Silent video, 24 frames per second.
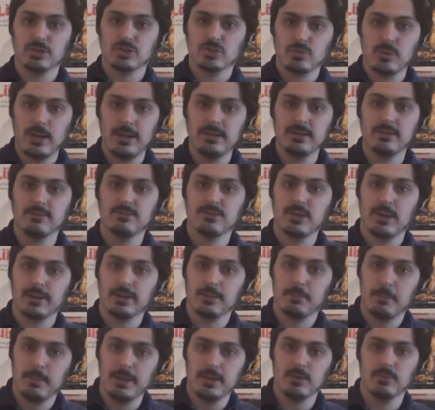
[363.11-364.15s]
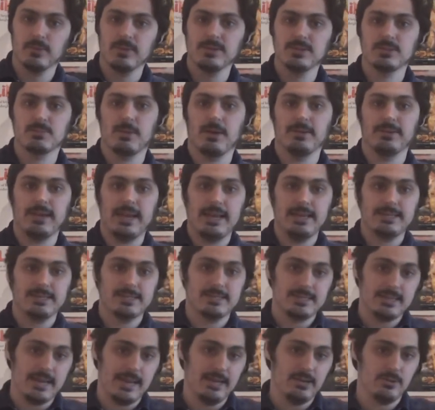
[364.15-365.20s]
a trend of documentaries about
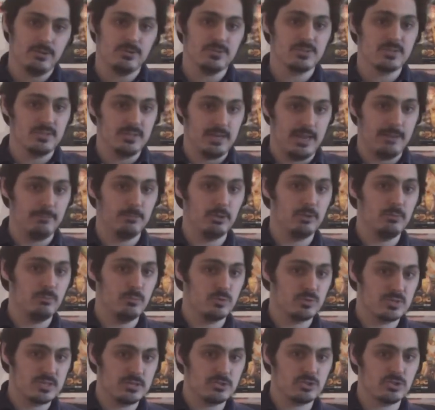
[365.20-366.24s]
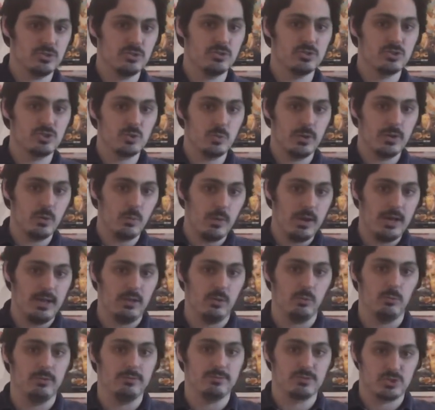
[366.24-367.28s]
entertainers, namely musicians, doing
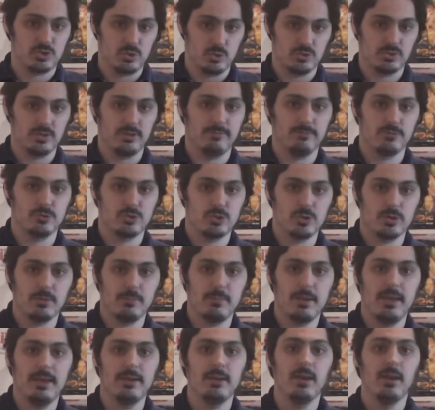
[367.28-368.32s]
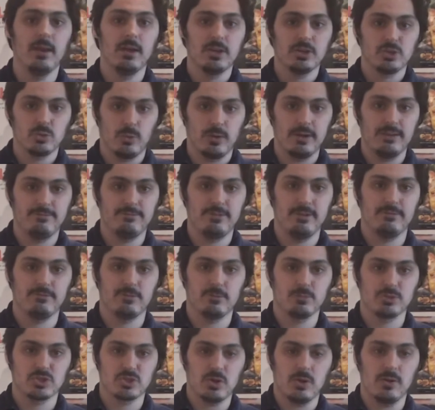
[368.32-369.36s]
well, with Searching for Sugar Man, 20 Feet
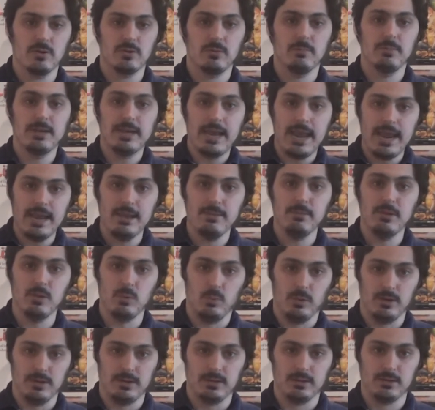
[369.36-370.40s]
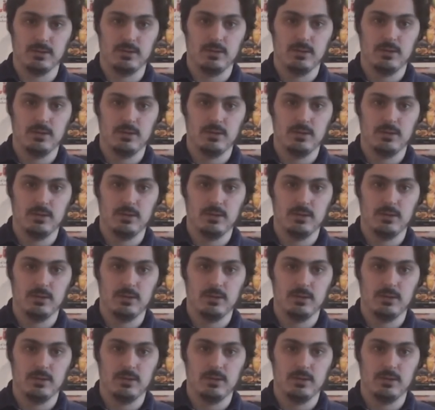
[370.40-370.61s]
from Stardom, and Amy winning.